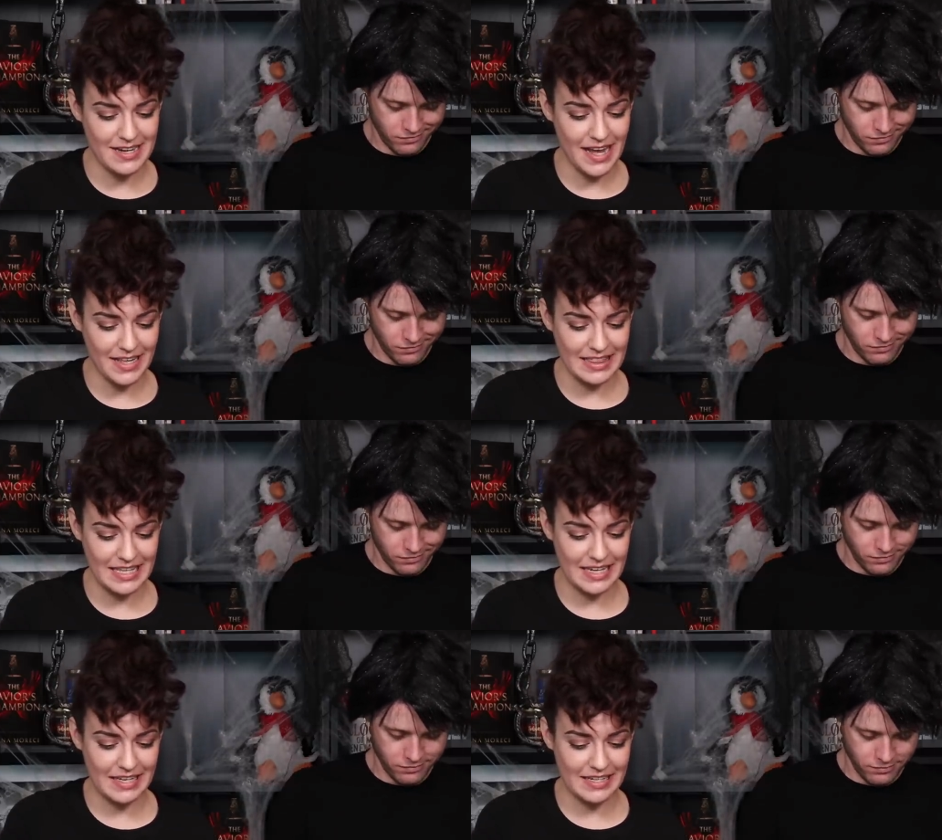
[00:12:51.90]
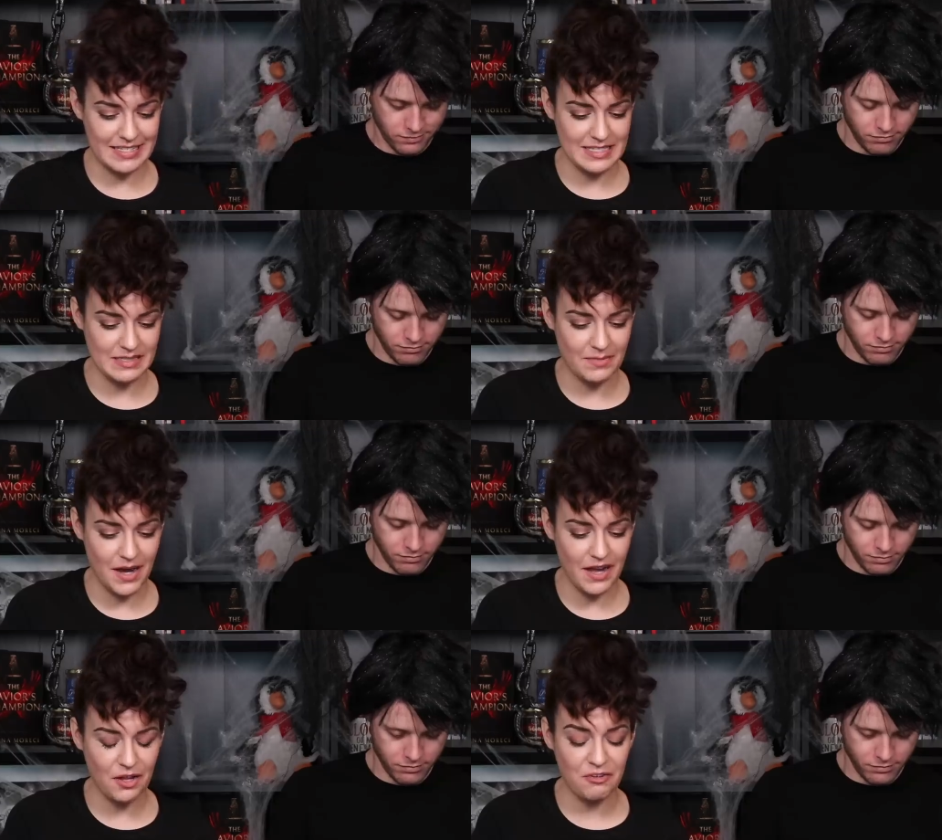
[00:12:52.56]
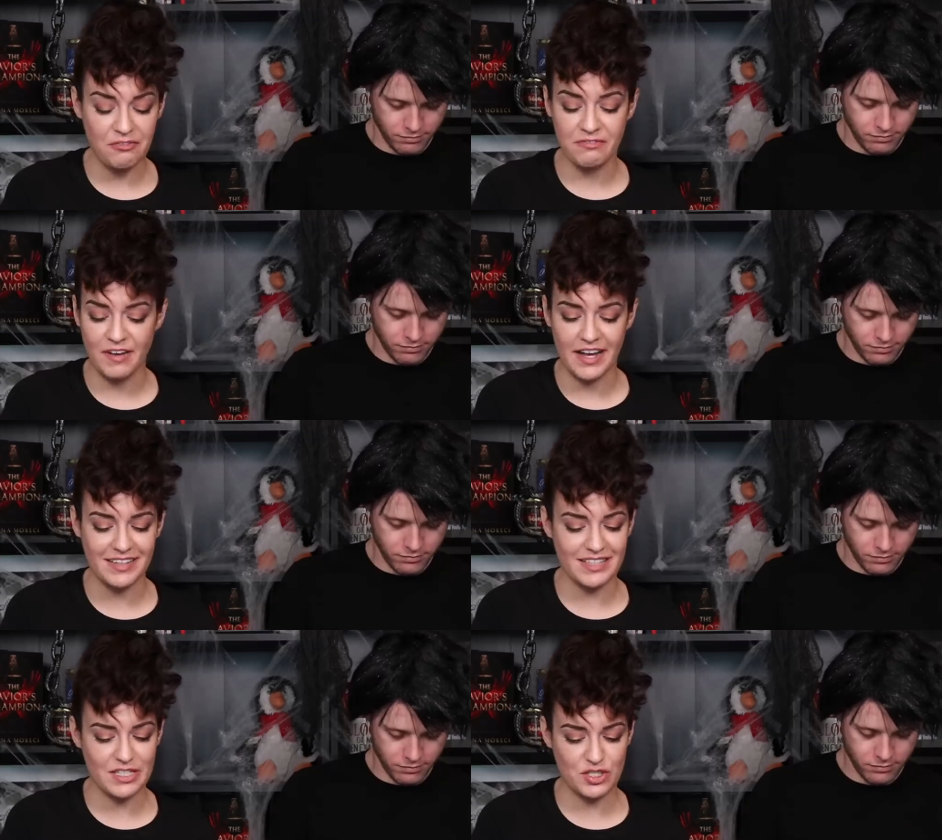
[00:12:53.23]
Speaker 1: nothing, its smile
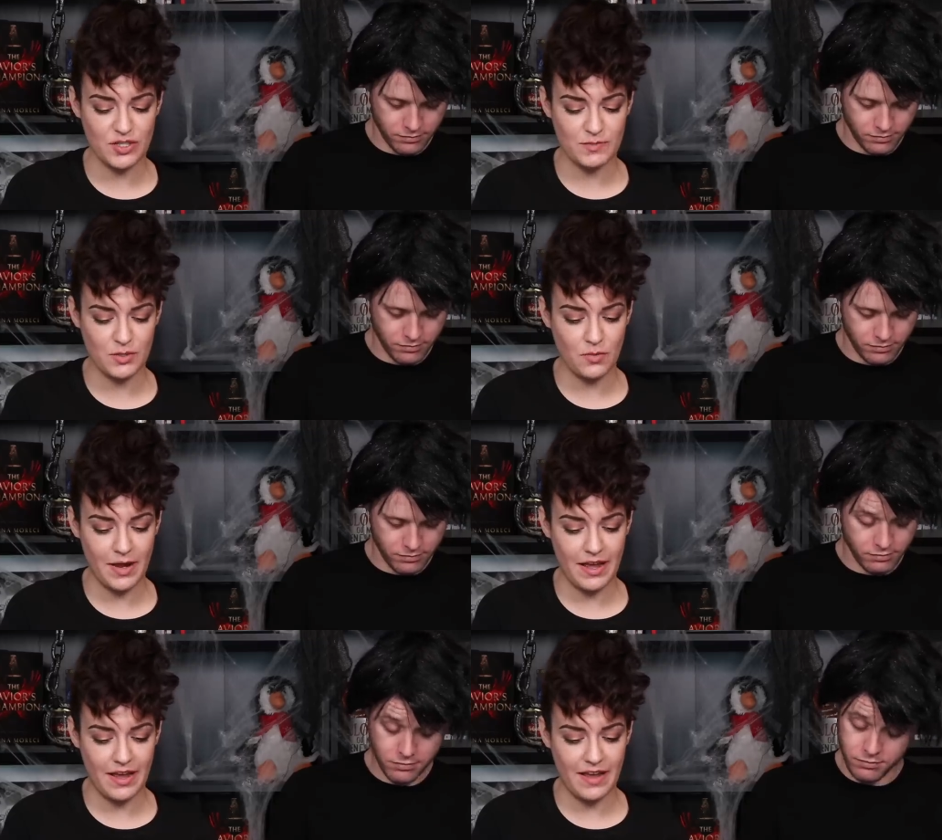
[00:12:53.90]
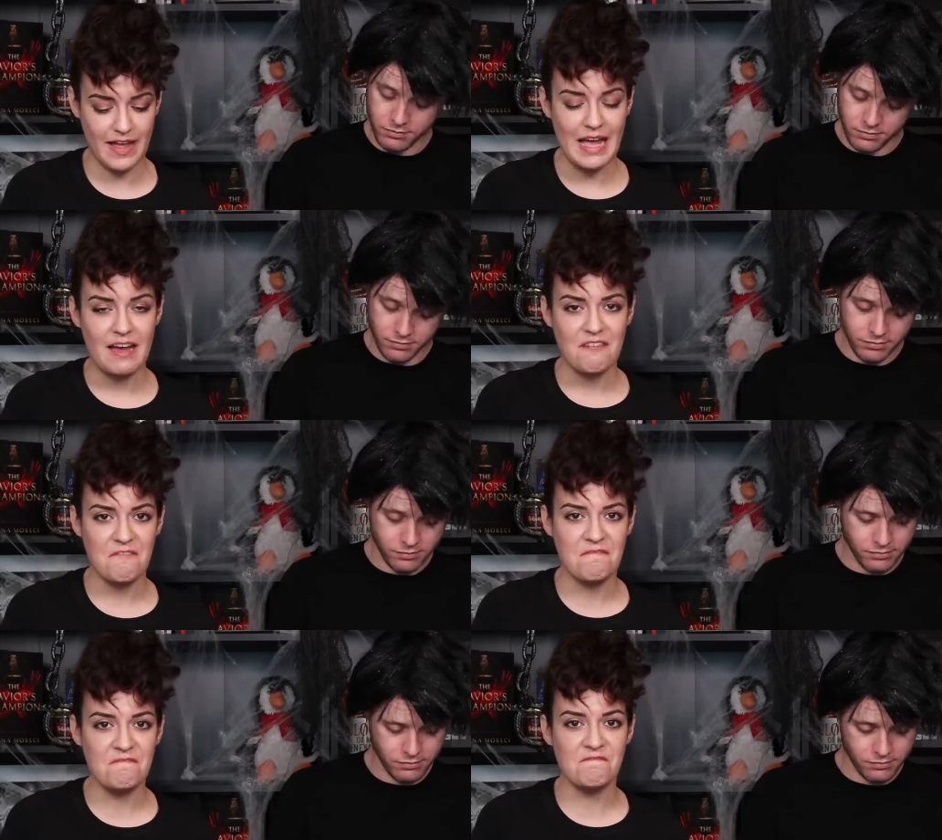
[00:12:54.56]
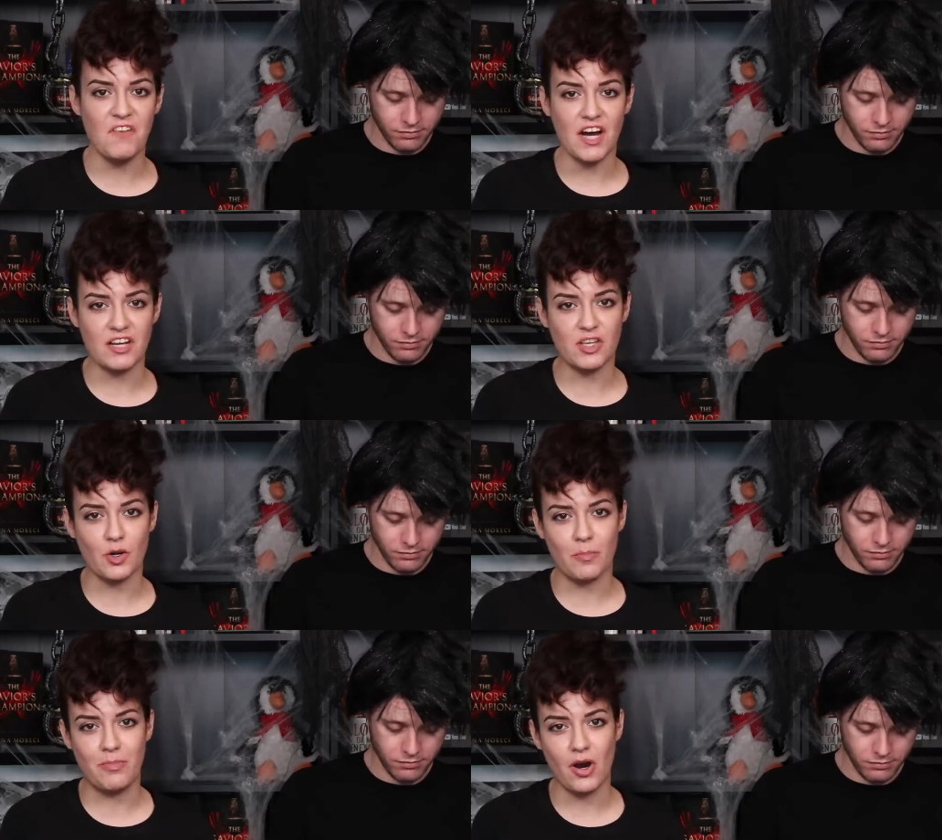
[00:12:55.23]
finally stripped away fuck
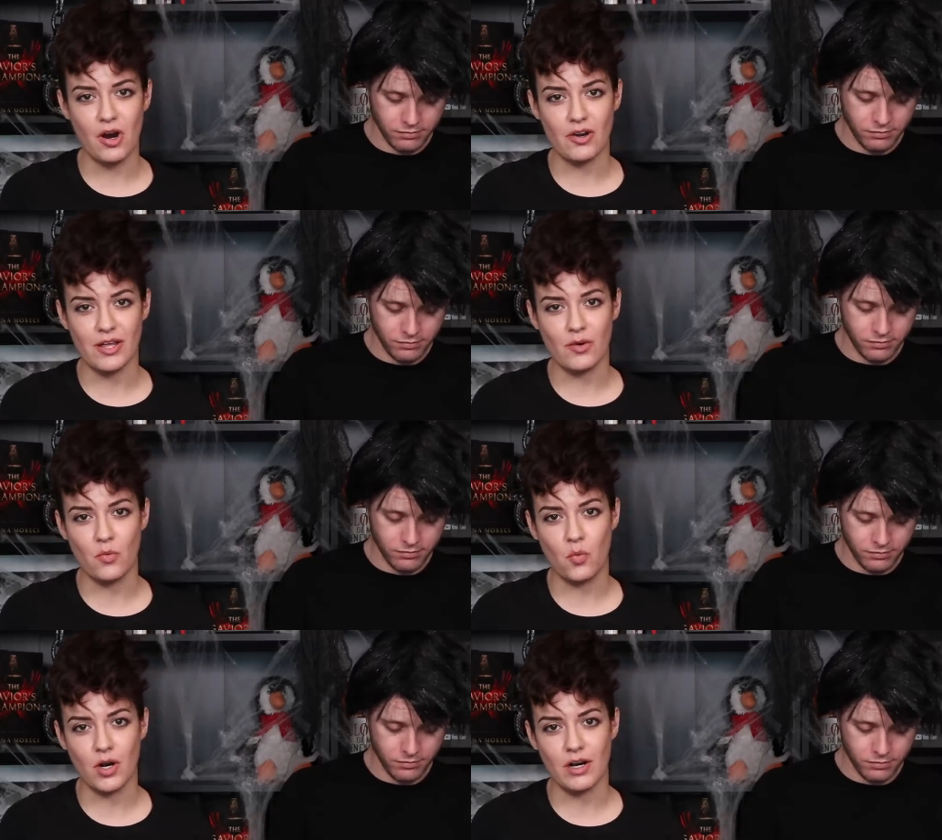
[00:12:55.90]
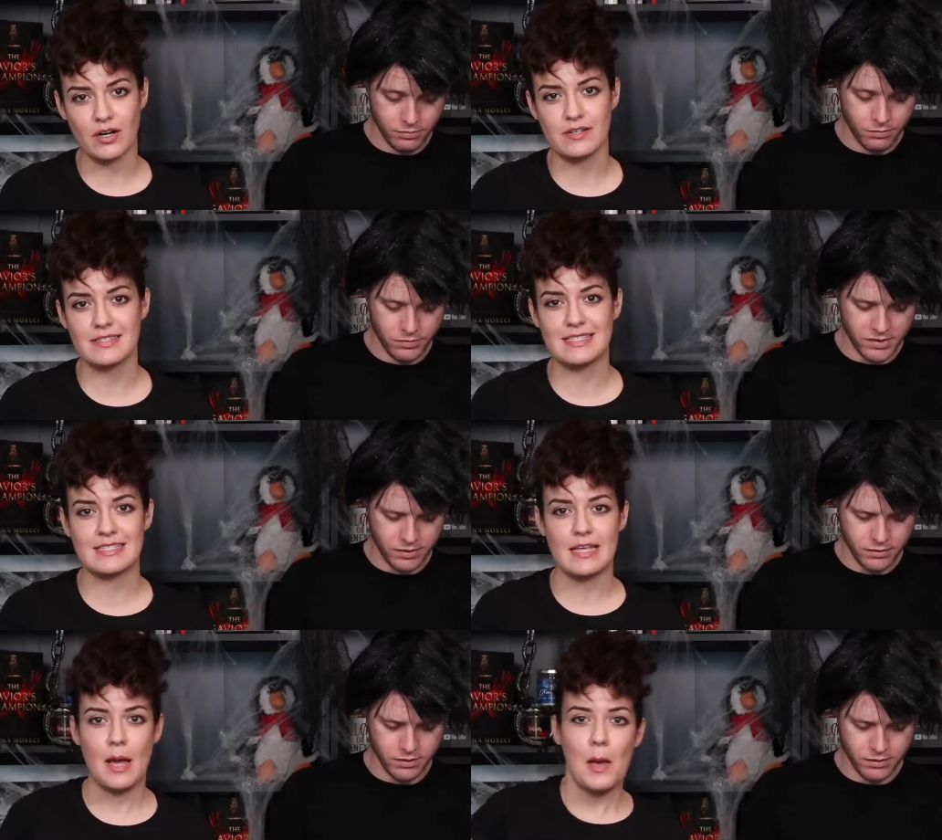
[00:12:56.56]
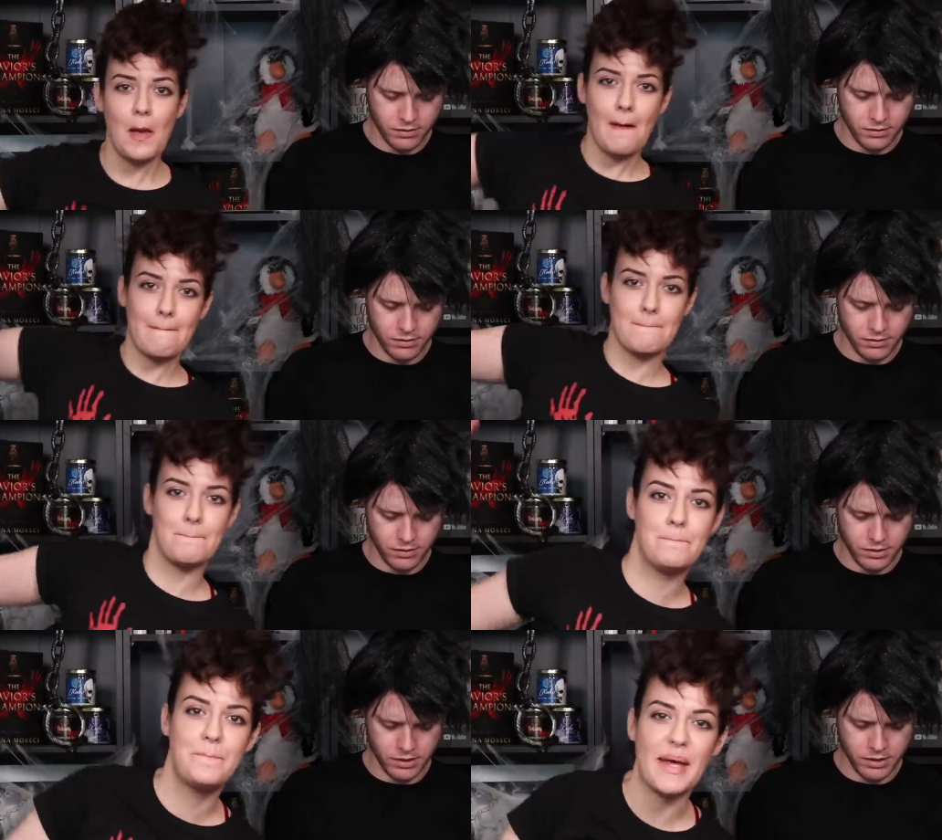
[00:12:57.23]
your parting words,
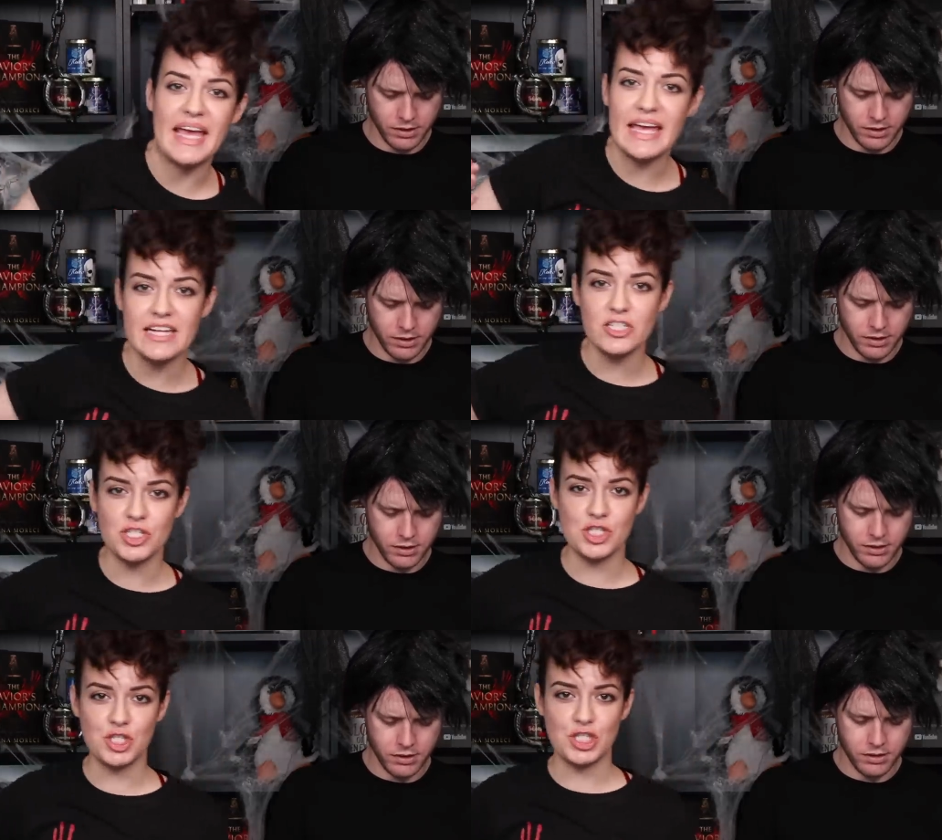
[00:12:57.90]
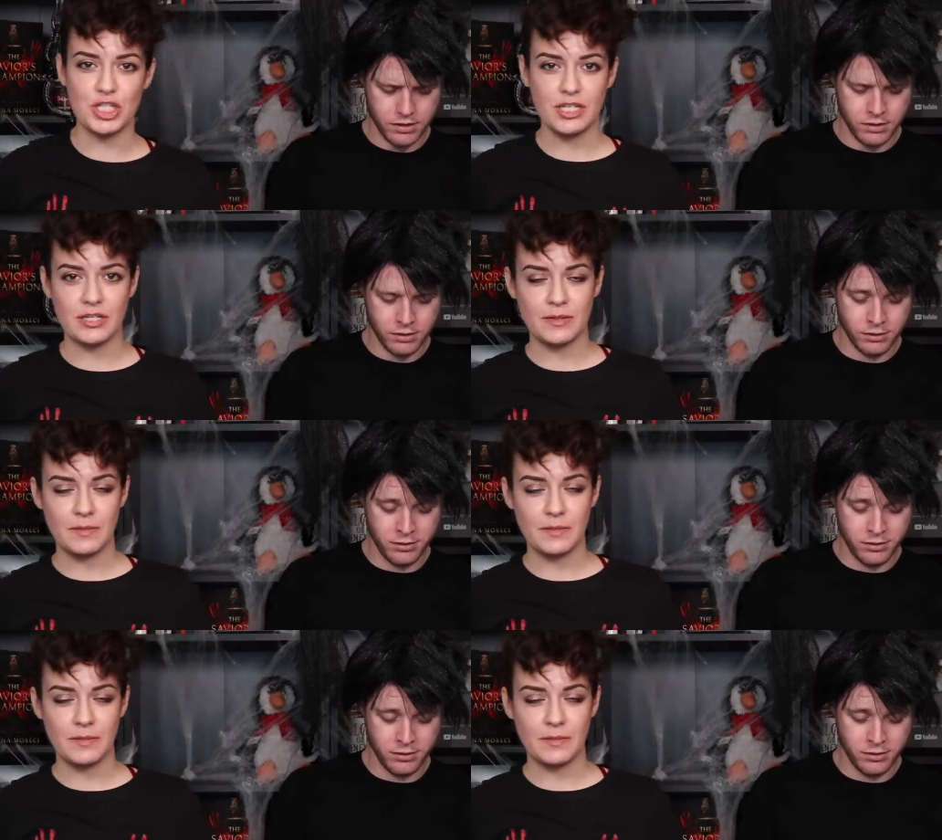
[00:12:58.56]
bitch.